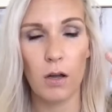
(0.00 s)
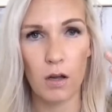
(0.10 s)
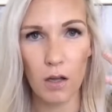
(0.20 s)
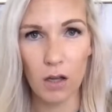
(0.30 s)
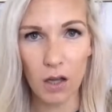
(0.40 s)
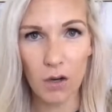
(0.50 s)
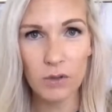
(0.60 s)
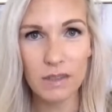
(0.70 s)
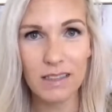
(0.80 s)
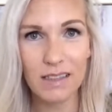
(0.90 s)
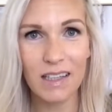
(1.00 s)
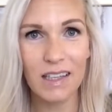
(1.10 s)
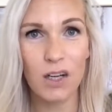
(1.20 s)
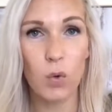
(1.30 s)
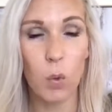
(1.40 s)
close,
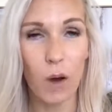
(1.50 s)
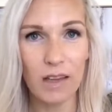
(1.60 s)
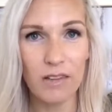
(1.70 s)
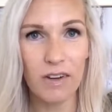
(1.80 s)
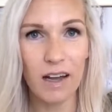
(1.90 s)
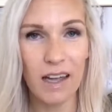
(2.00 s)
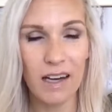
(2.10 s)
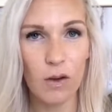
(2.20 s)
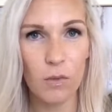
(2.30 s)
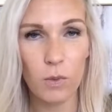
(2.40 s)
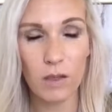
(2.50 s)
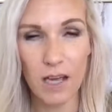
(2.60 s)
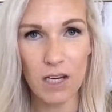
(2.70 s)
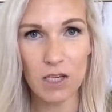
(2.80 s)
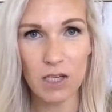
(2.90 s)
qualified
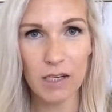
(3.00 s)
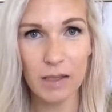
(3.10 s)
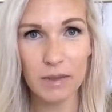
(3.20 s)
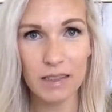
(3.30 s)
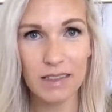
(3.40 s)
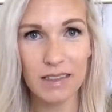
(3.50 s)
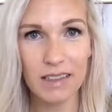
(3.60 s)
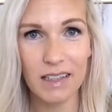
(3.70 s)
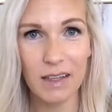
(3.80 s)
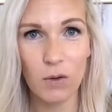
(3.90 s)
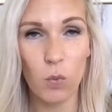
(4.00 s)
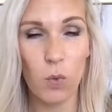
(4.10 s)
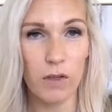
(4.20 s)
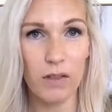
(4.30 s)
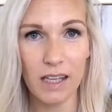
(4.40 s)
relationships
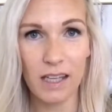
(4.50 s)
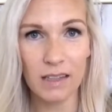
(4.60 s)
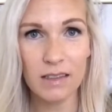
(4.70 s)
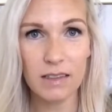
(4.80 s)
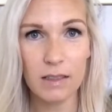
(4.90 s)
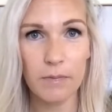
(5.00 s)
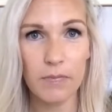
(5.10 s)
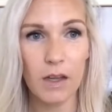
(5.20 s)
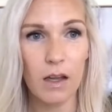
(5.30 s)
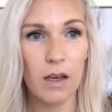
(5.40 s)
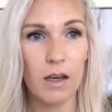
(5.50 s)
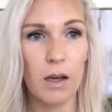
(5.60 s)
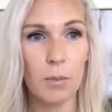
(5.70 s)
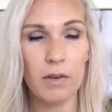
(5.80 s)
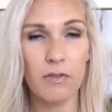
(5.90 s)
with leads,
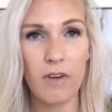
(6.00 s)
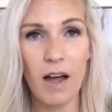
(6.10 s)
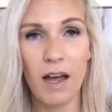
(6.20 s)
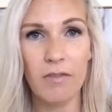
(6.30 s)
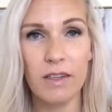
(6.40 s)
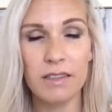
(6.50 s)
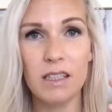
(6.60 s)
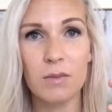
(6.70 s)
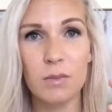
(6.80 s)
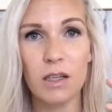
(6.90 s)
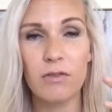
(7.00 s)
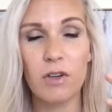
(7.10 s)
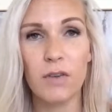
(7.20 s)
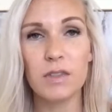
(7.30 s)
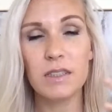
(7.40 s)
number five is the number of
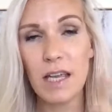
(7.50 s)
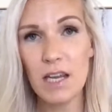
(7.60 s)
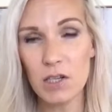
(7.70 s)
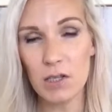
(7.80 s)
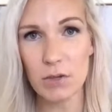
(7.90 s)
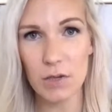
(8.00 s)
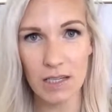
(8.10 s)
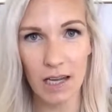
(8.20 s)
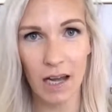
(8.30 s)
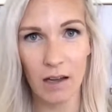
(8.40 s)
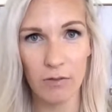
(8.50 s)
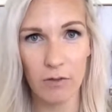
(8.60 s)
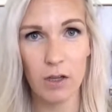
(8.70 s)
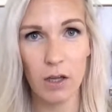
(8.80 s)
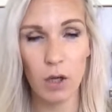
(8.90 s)
conversations you need to have
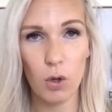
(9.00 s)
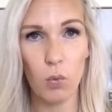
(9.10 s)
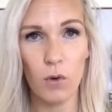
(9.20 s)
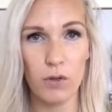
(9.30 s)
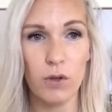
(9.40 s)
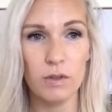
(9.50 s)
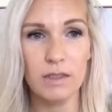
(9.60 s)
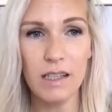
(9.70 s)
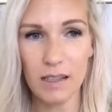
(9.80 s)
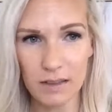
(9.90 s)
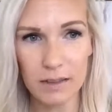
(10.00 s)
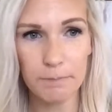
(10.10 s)
with those leads.